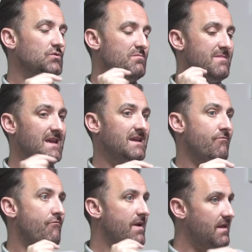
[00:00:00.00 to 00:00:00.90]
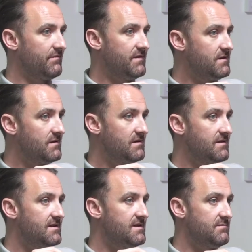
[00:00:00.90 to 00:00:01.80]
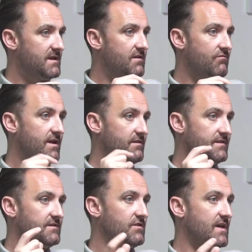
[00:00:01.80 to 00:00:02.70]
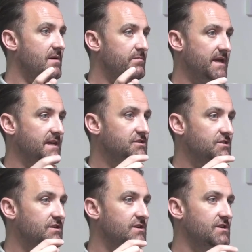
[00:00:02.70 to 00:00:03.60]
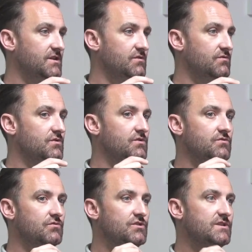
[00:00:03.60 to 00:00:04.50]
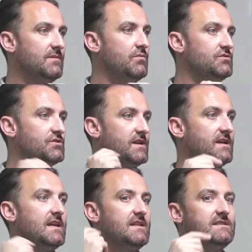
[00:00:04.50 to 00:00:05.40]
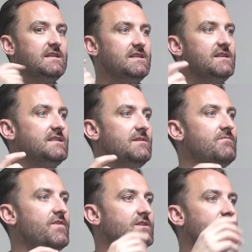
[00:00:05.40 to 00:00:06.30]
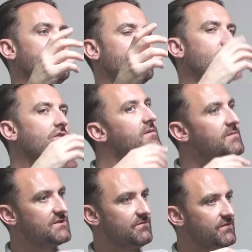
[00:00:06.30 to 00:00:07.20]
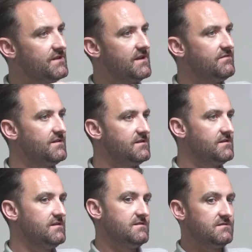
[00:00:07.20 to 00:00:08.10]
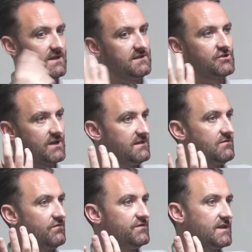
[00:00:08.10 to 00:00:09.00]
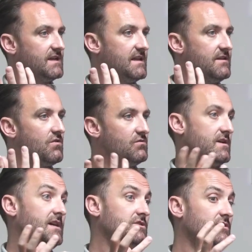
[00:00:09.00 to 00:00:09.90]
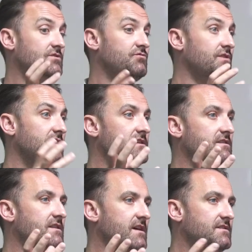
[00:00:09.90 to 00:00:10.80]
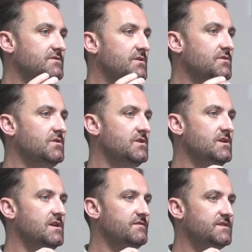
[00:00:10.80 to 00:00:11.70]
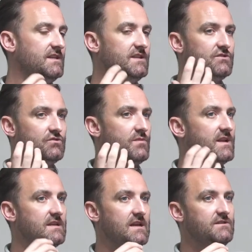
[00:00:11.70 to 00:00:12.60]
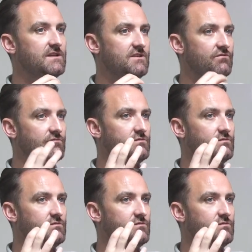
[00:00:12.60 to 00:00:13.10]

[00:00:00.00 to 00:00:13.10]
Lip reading: make it relevant to that page. You know, don't just keep on trying to get the same thing. So if you're talking about something different, then try and obviously get the call to action that's related to that as well. I've seen it in so many times that you